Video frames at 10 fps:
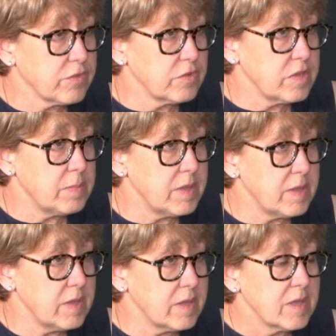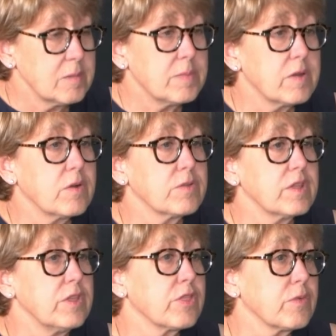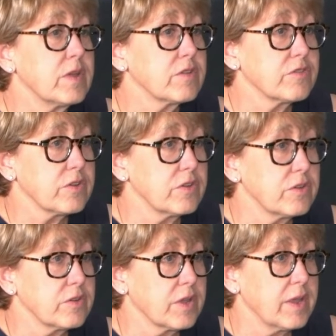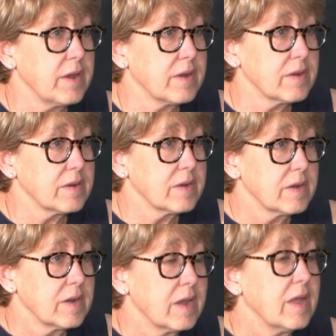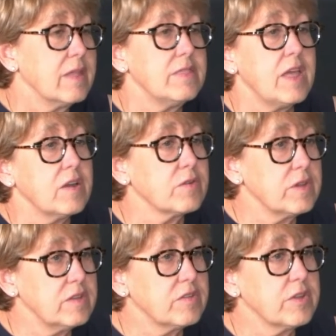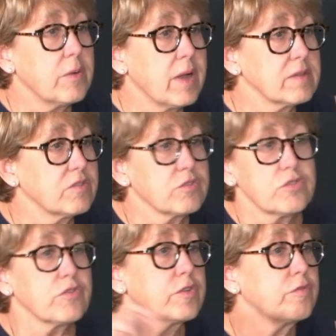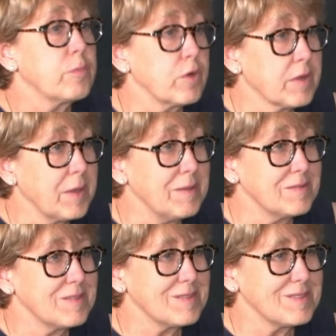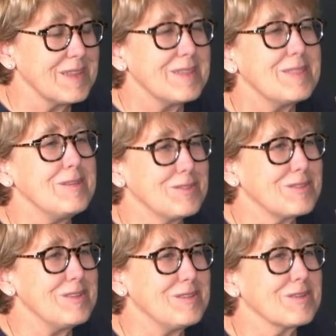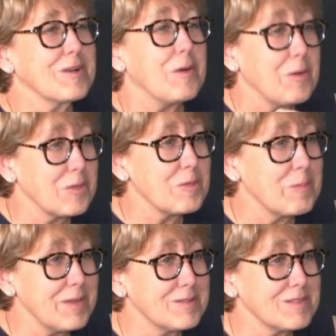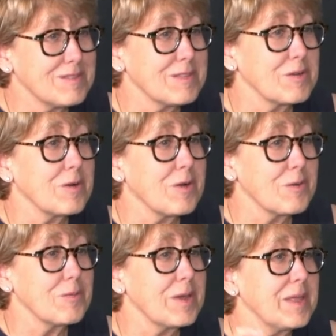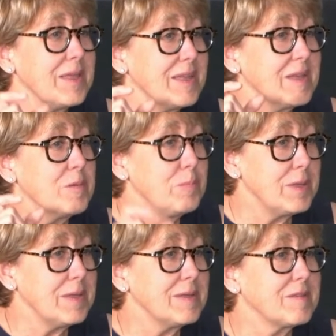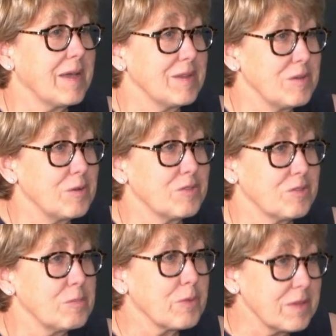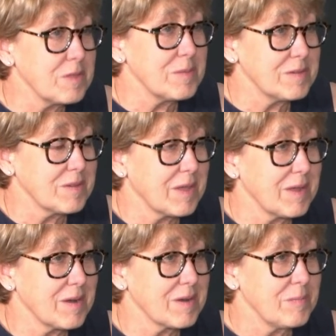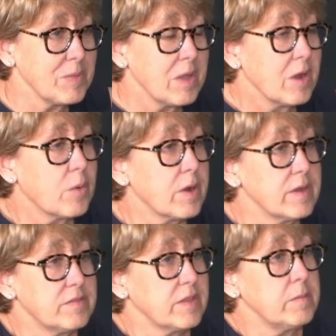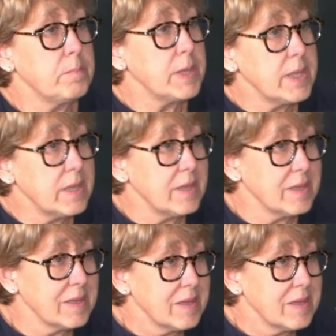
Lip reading: for TB, but only 3 are started on care. They don't need to go out and search for more cases, they just need to call the patients that are already being diagnosed to bring them into care. Whereas in B,